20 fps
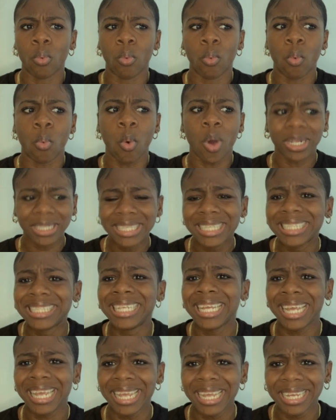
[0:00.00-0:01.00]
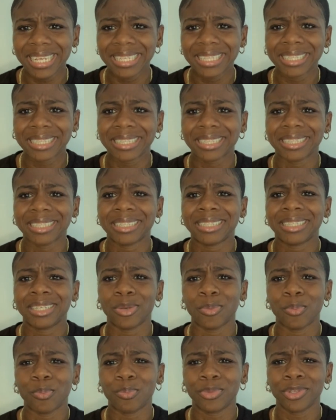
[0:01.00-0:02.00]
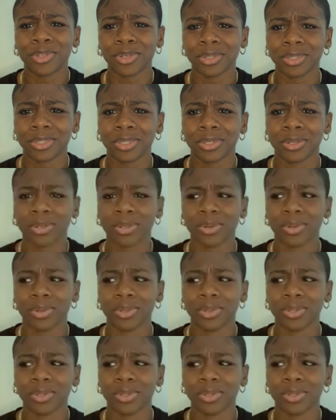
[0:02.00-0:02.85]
what it takes to to to